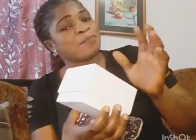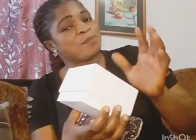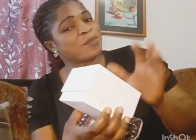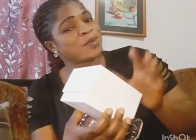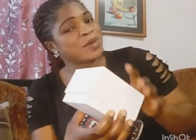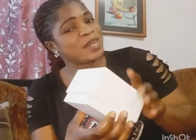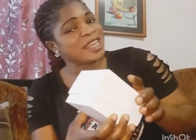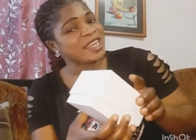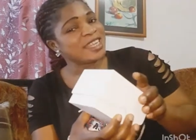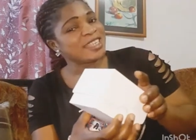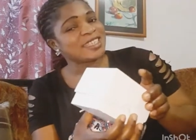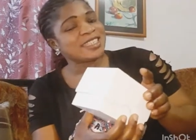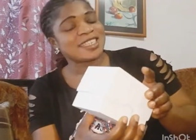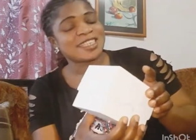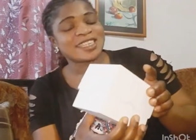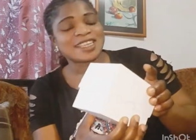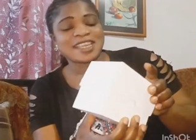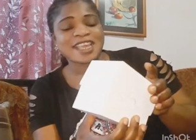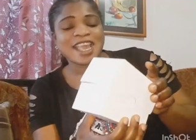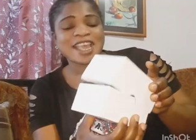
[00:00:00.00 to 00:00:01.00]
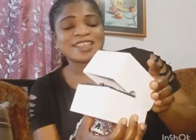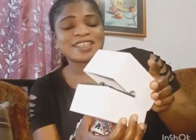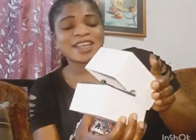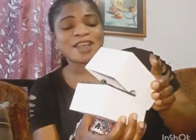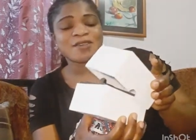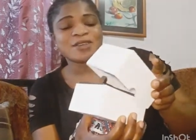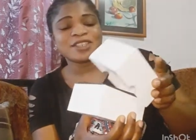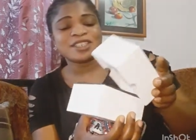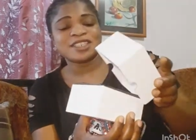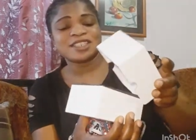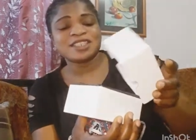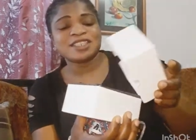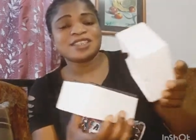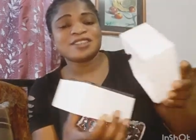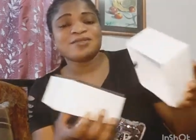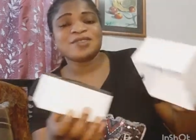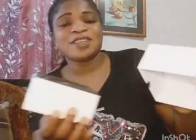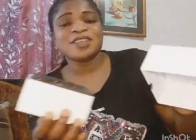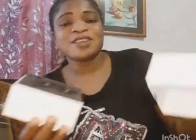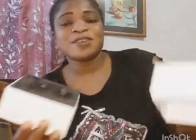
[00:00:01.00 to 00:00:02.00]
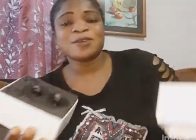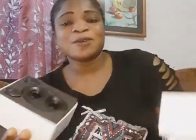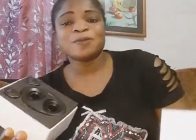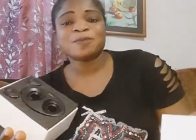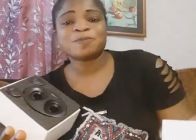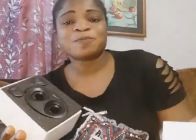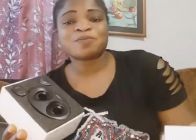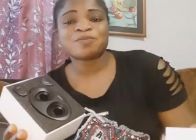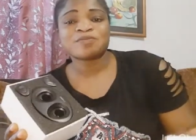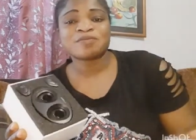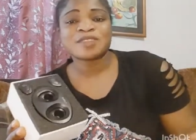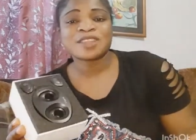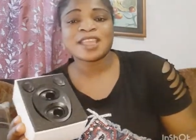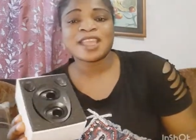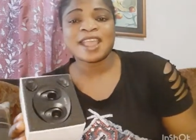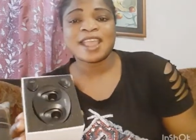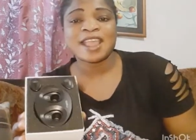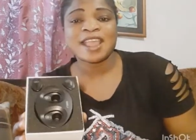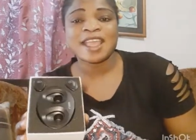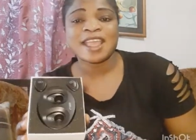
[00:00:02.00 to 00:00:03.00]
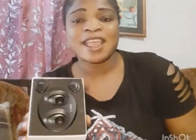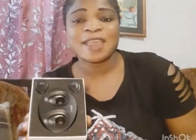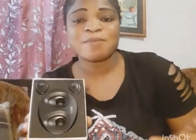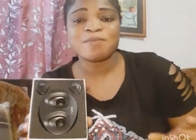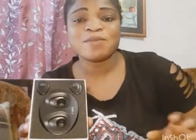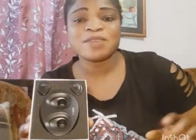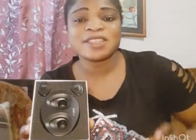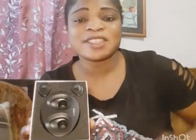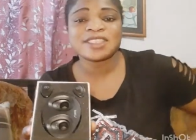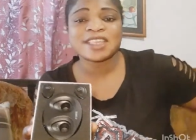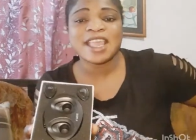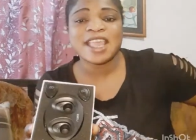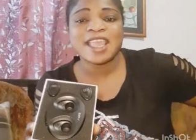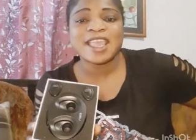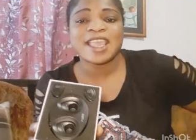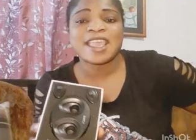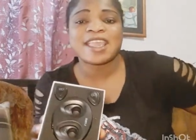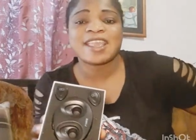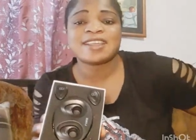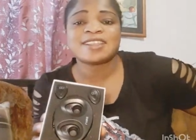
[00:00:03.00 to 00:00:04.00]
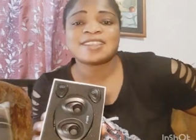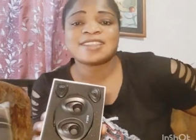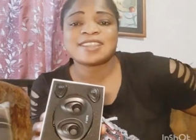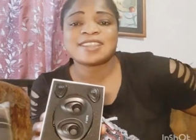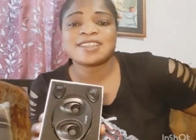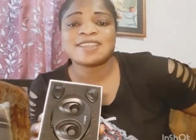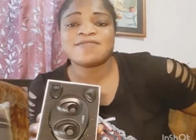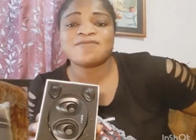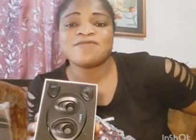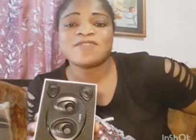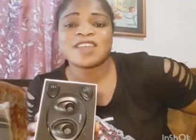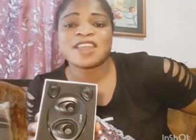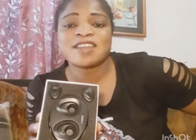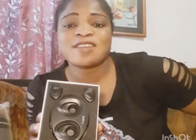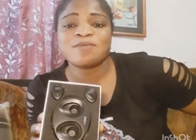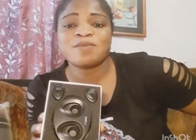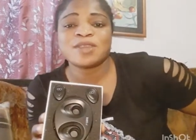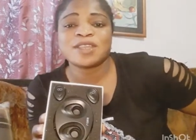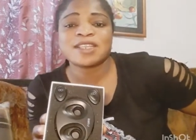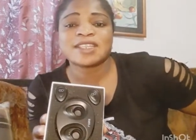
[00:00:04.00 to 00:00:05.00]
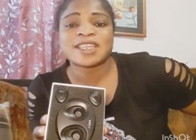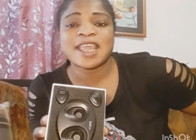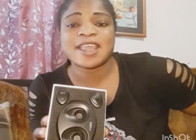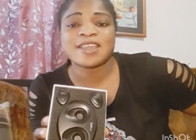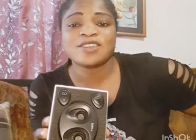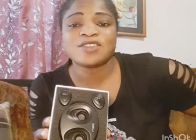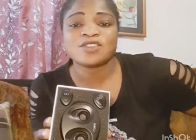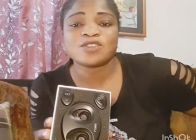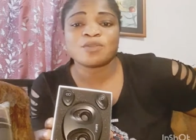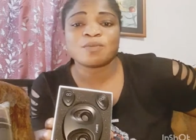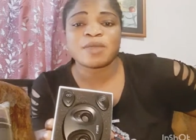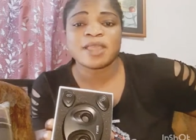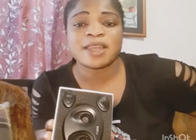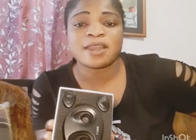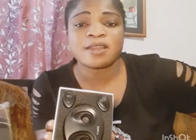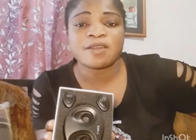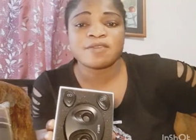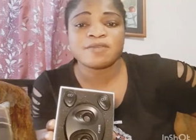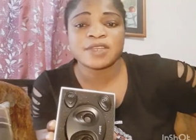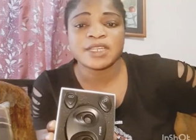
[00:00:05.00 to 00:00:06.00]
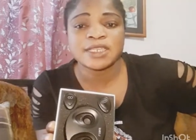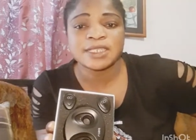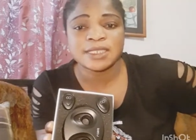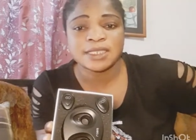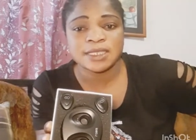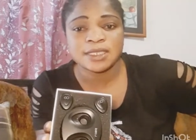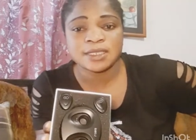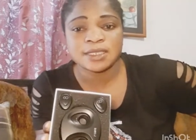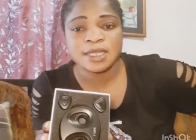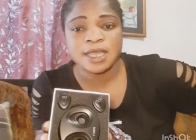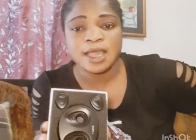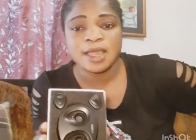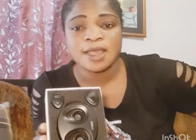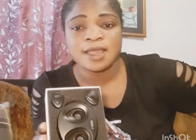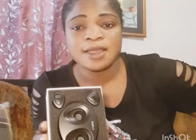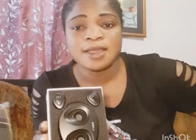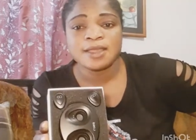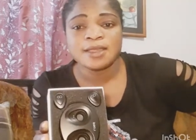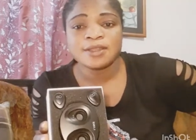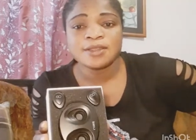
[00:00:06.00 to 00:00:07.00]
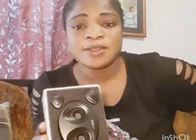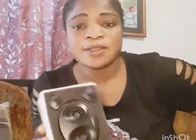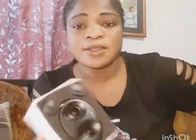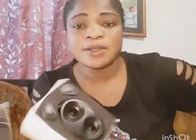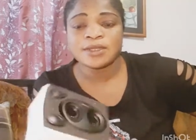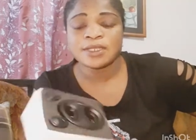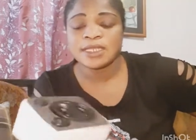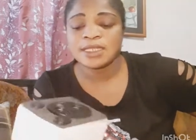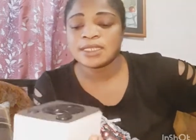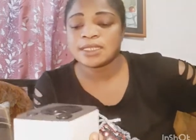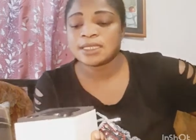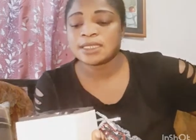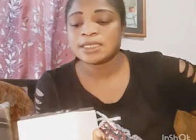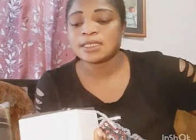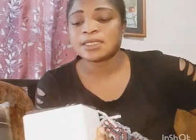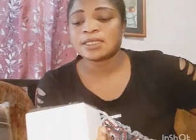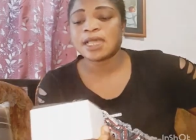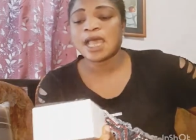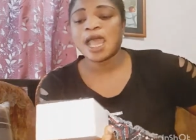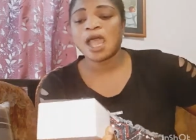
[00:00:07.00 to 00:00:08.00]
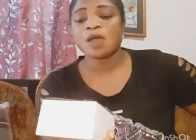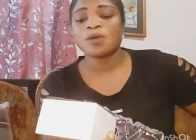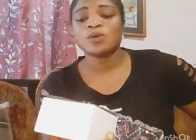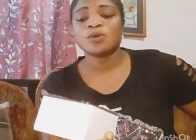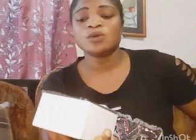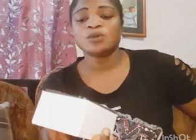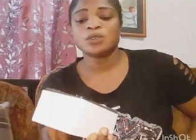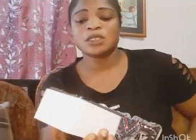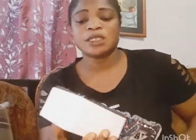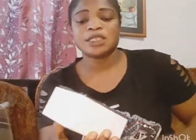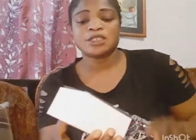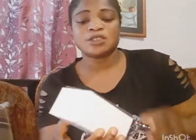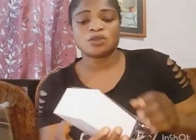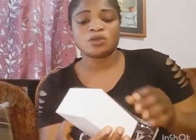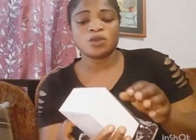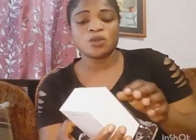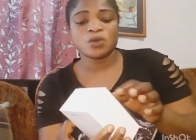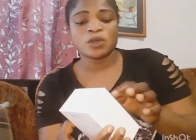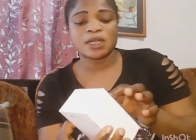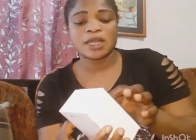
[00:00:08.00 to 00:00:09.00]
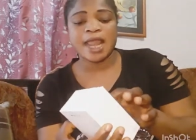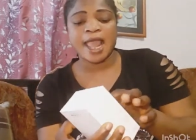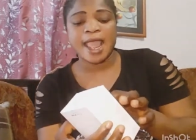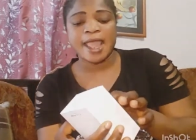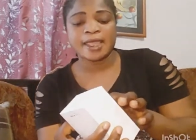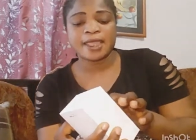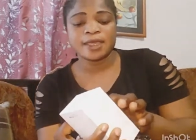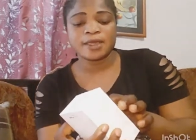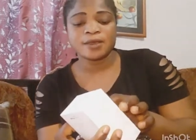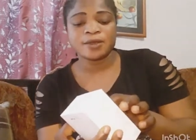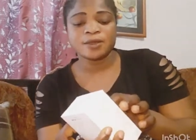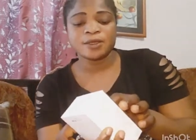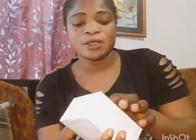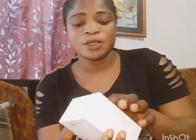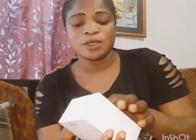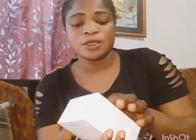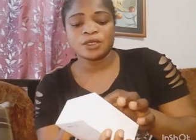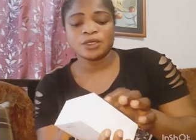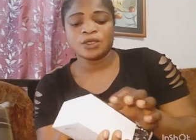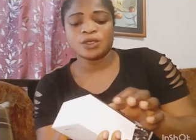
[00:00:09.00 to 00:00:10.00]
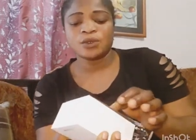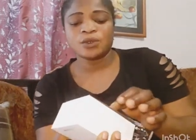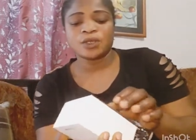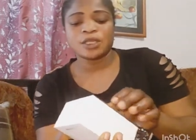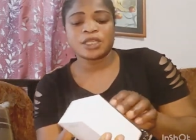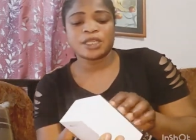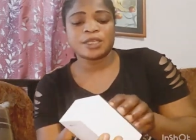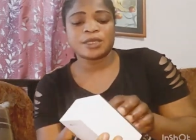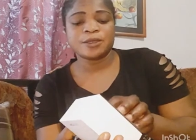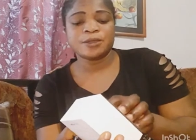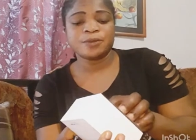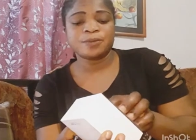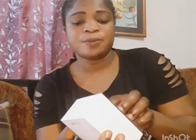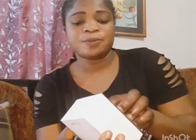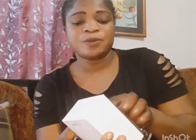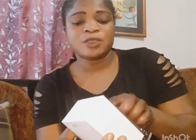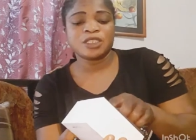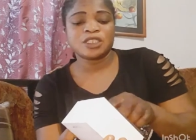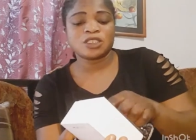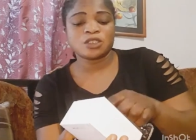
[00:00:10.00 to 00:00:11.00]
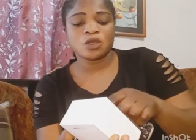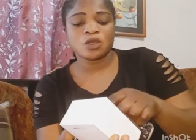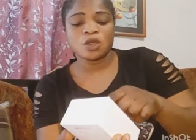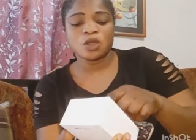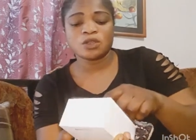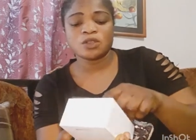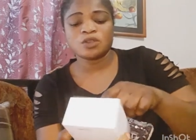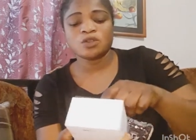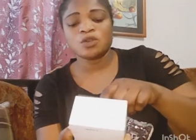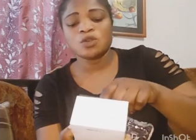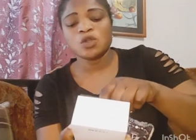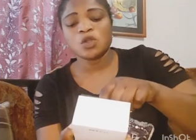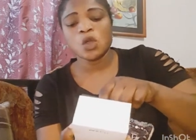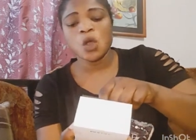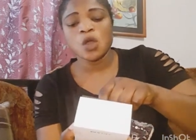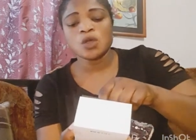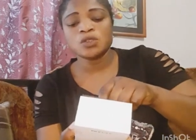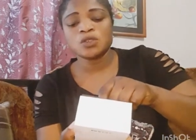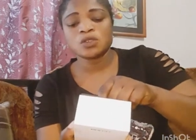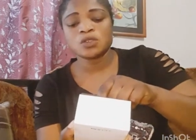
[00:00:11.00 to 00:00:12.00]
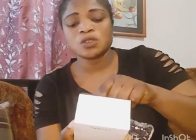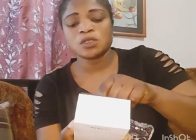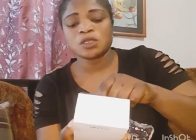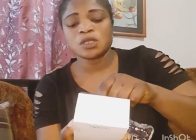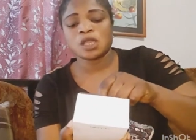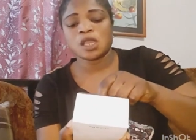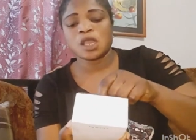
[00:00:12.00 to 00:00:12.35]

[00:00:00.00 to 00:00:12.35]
Please, as you are watching this video, help me say a very big thanks to my lovely sister. So this is how it look like. Okay, it's called Los,